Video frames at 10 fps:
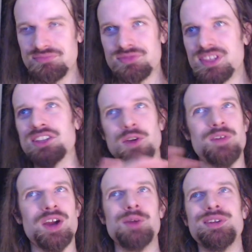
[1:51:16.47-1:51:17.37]
Things are
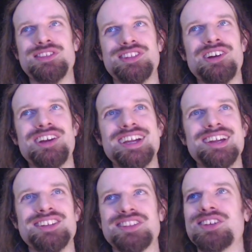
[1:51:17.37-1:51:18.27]
very
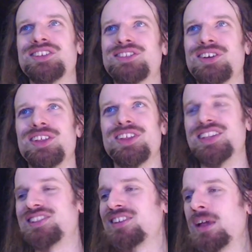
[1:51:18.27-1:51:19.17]
mysterious. There's sort of
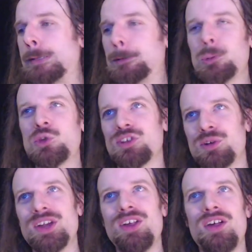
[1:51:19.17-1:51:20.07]
this
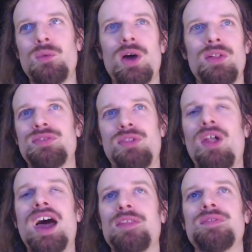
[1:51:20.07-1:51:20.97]
surreal, well, a
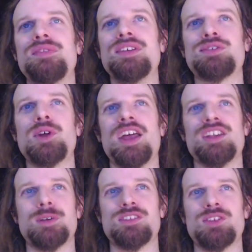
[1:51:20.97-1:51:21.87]
lot of surreal
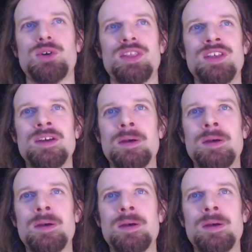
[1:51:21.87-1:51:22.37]
aspects to it,